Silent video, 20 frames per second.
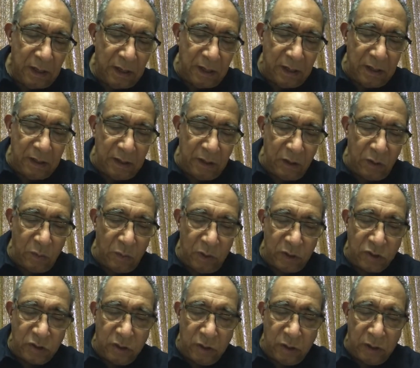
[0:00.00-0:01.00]
In the
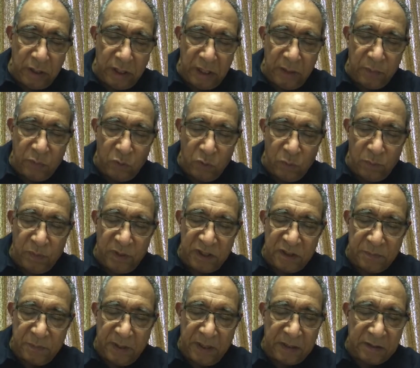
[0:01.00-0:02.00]
original Hebrew,
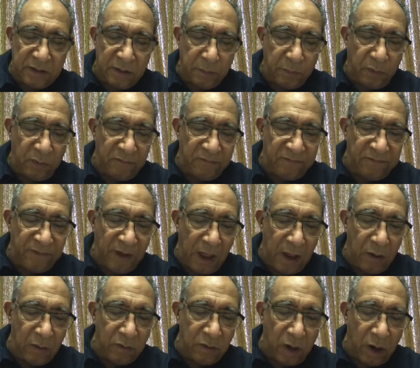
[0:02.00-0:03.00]
bespeaks a
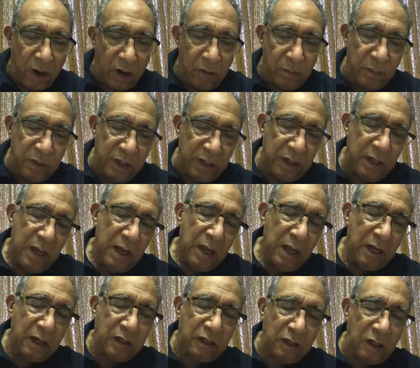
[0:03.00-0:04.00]
profound harmony,
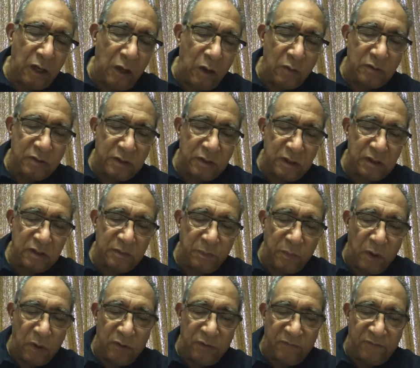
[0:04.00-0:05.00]
a closeness,
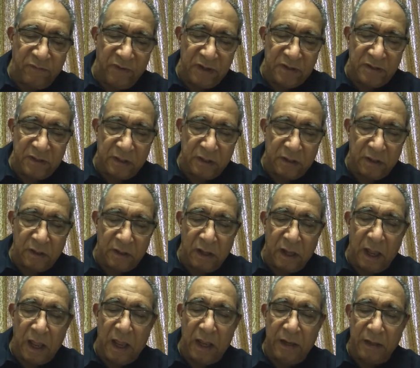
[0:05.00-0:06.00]
both
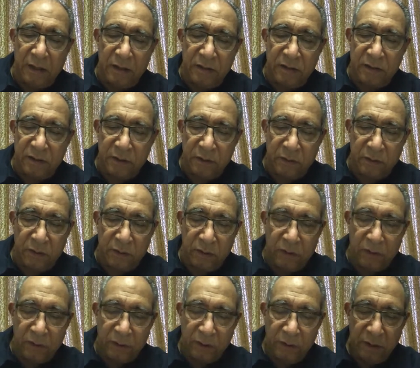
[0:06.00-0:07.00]
physical and
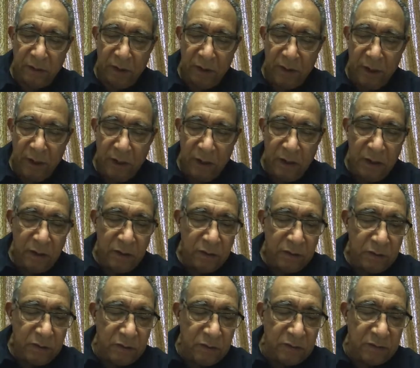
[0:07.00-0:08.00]
interior,
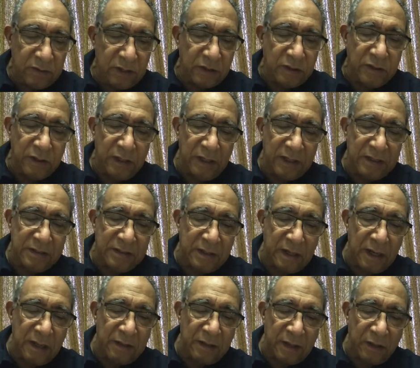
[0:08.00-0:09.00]
to such an
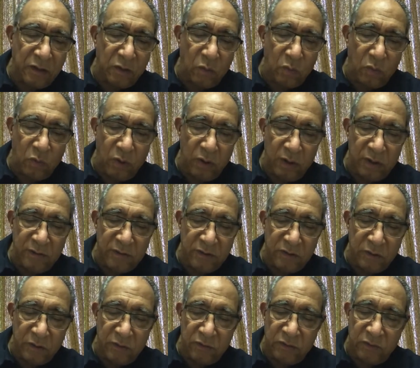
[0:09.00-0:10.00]
extent that the word
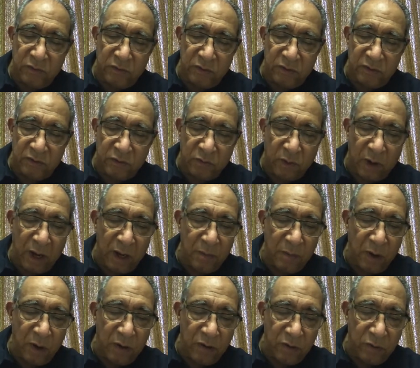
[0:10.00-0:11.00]
is used to
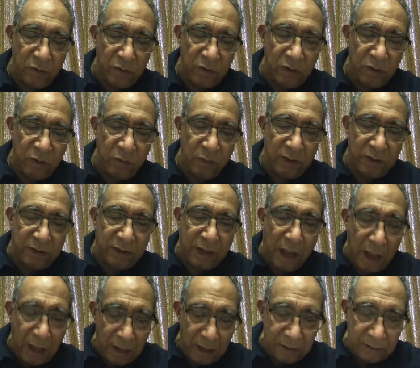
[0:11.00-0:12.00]
describe our union with
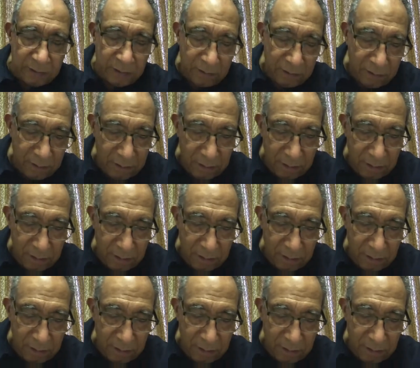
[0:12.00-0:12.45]
God.